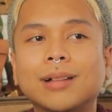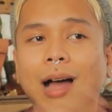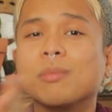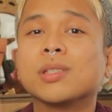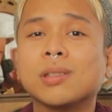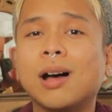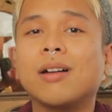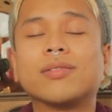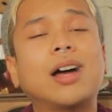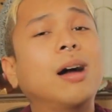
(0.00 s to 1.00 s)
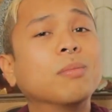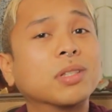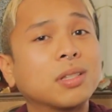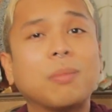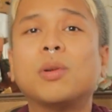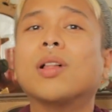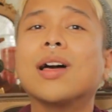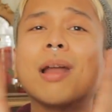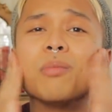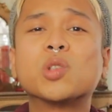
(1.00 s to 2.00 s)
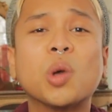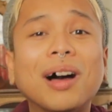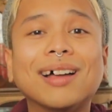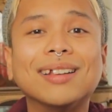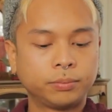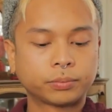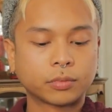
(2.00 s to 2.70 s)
I'm soft, I'm supple, and I'm taut.